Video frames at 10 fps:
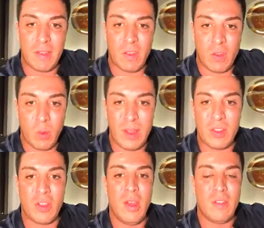to
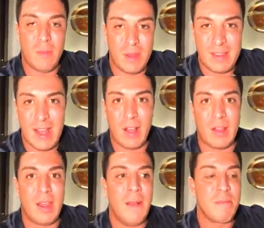switch the
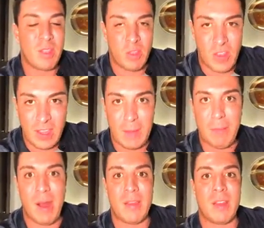mentality to thinking
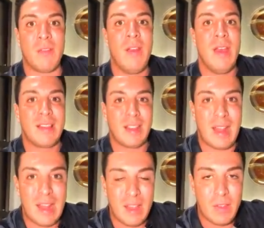positive, to
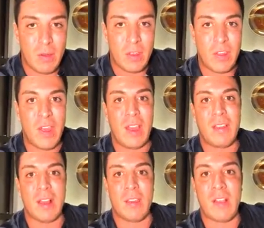letting those
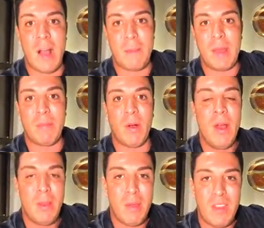things that stop
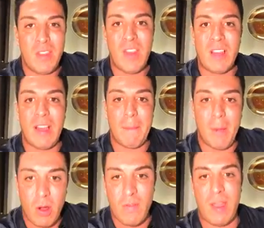people be the things that
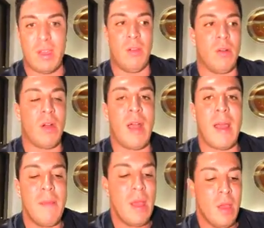motivate you, all
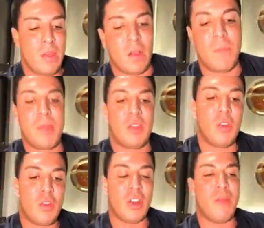right? So
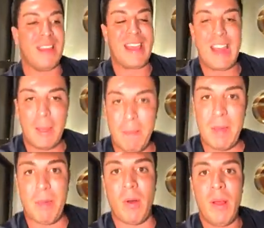you should have been getting
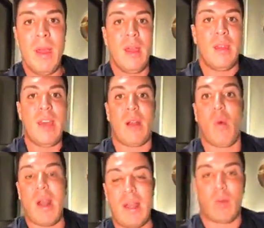people that are
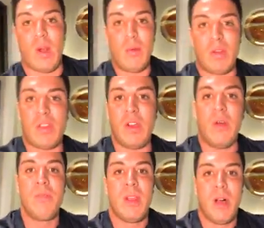wanting to run with
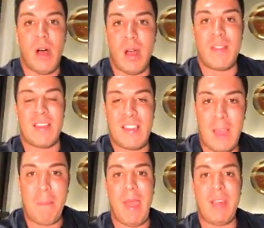you on the
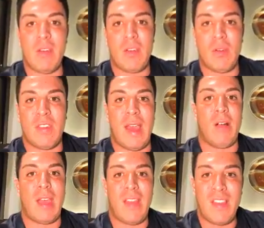same page as you saying,
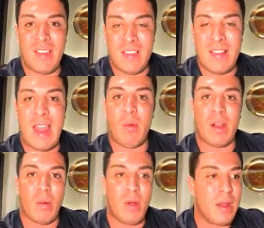okay, this is the date we're
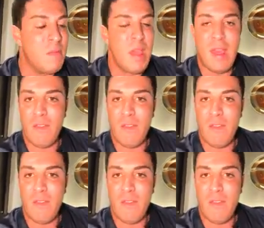going to run.